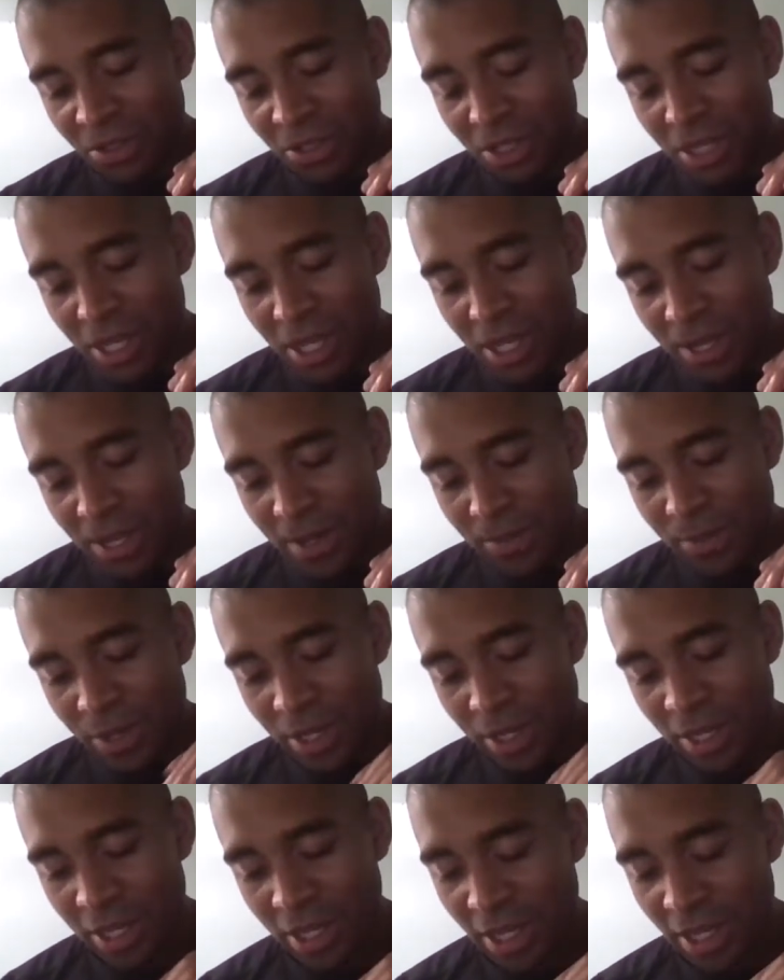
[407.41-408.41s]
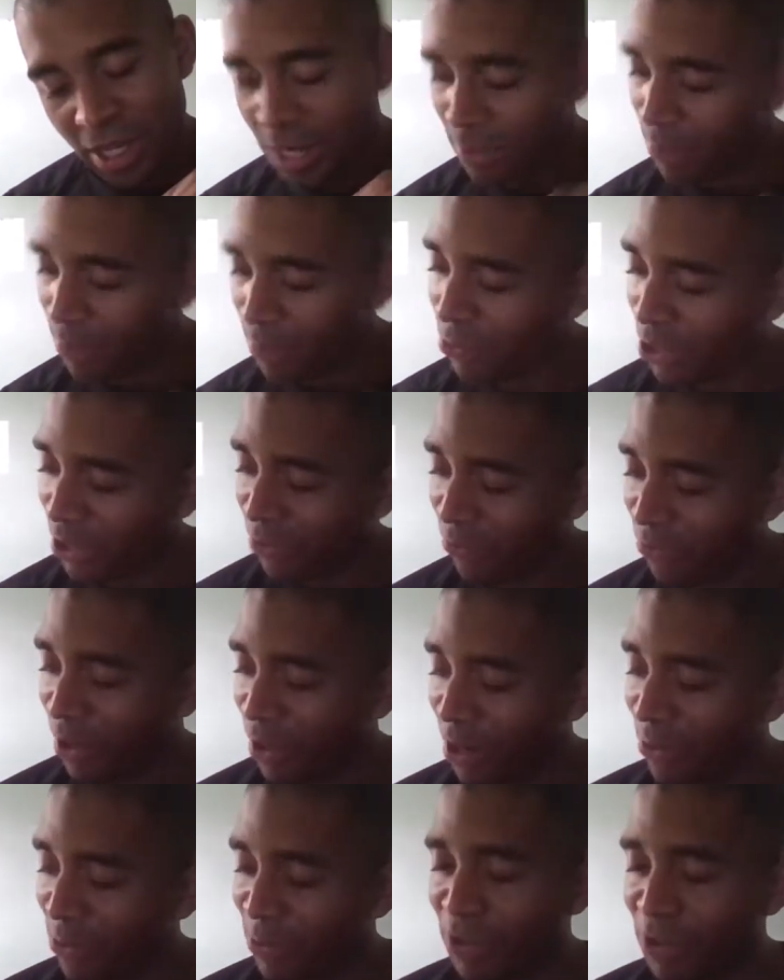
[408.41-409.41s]
At a point, I
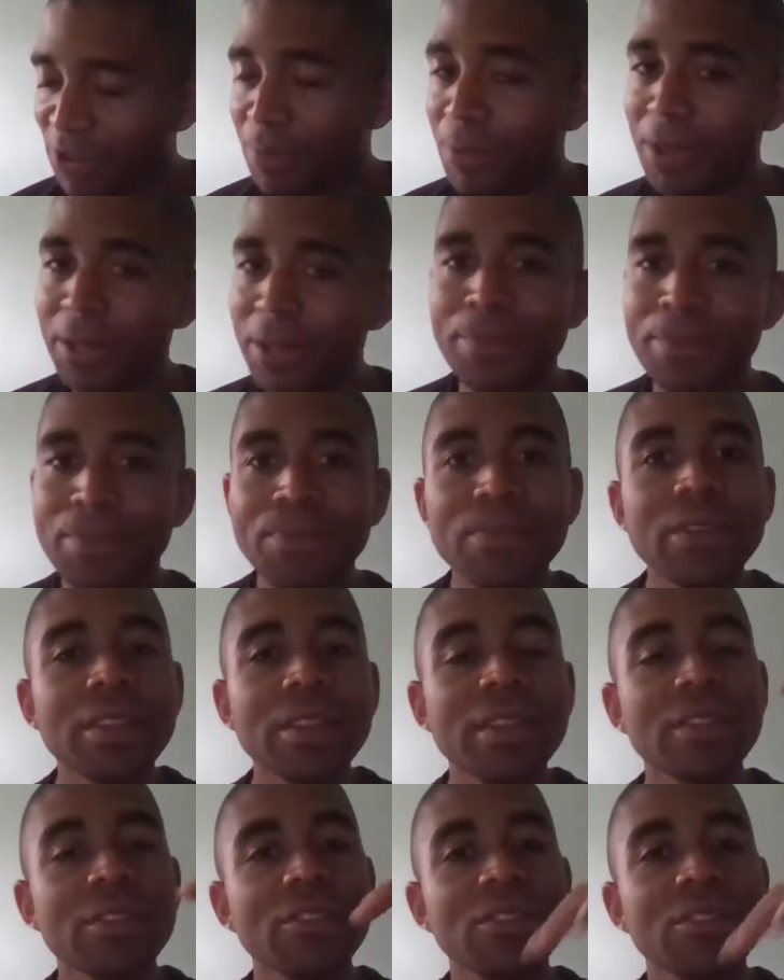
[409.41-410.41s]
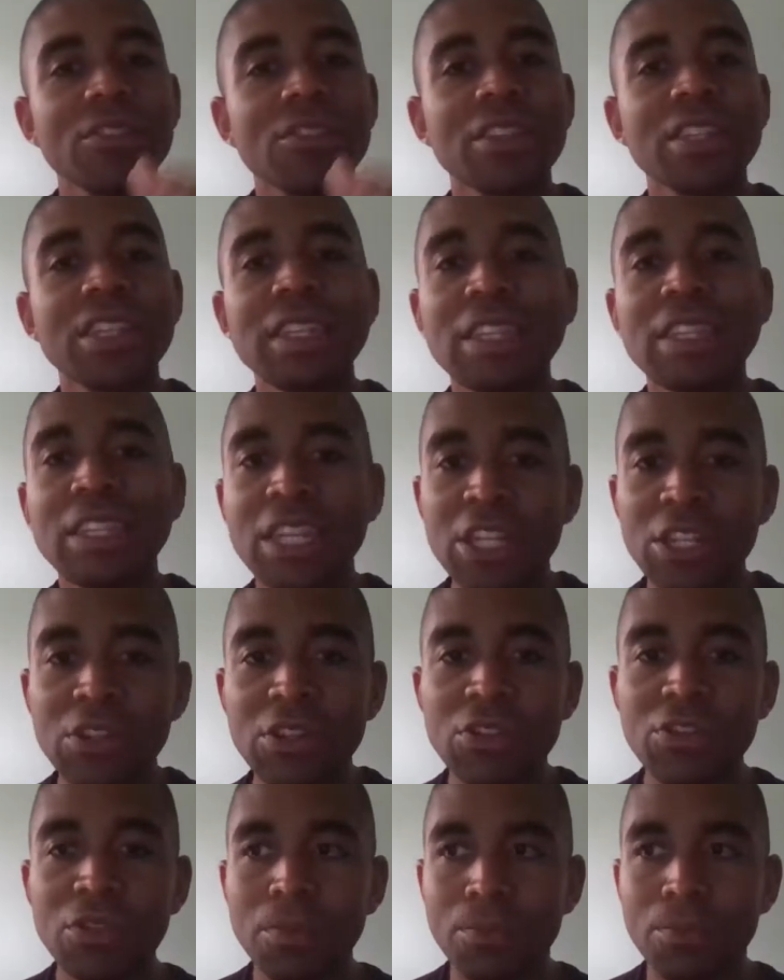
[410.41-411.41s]
forgot what it was, but just
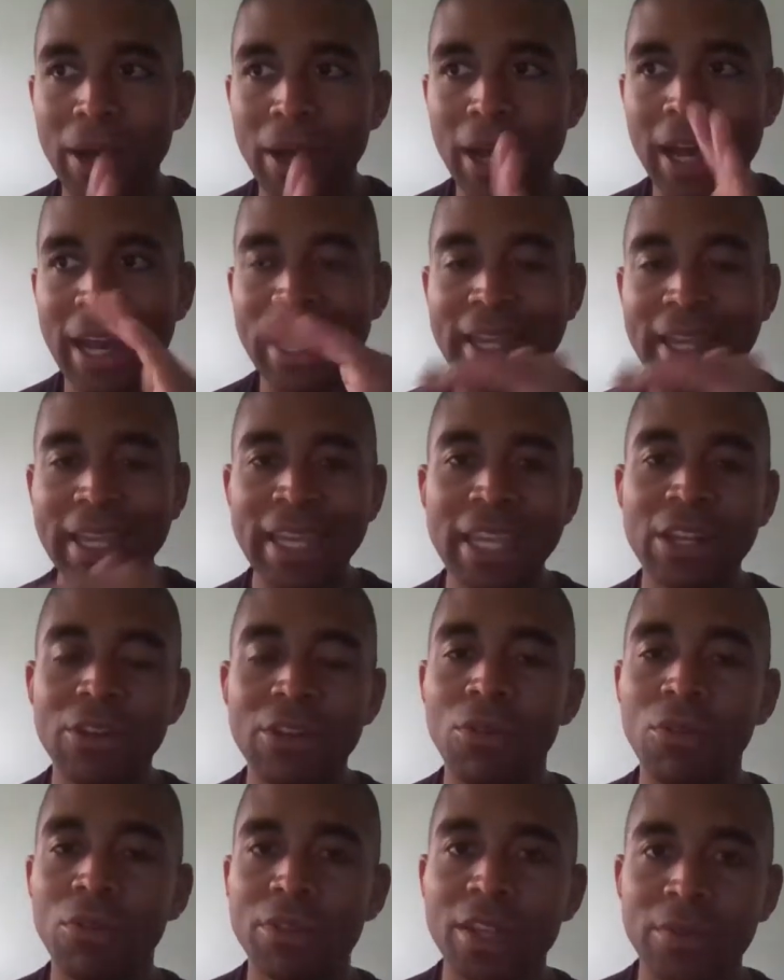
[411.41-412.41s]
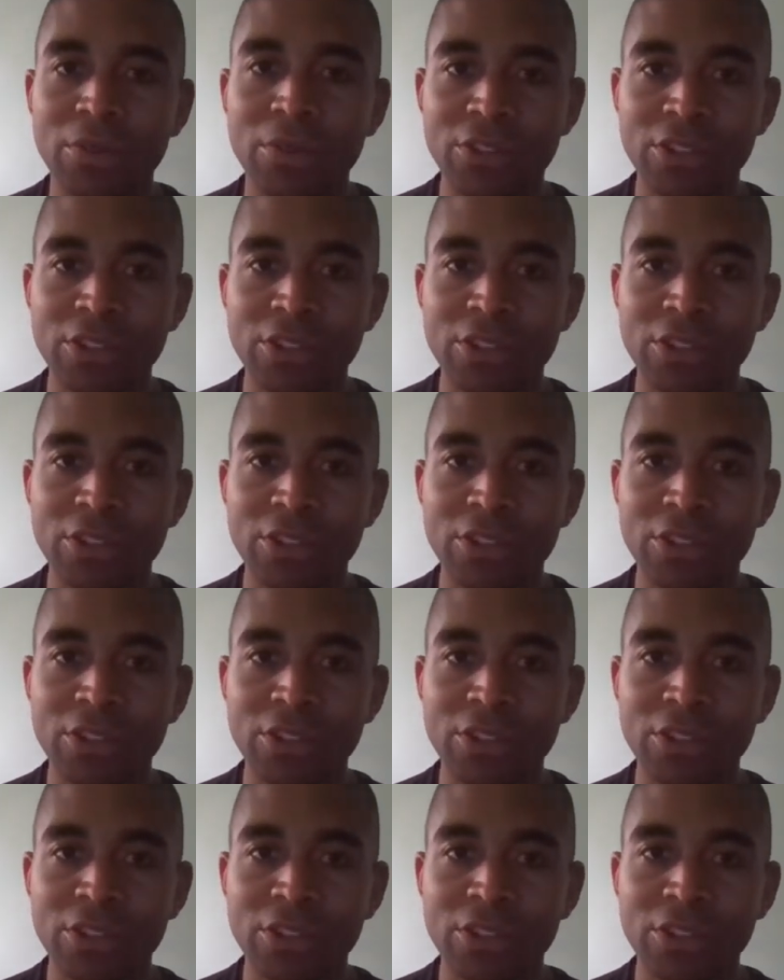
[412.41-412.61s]
continue to buy in all the time.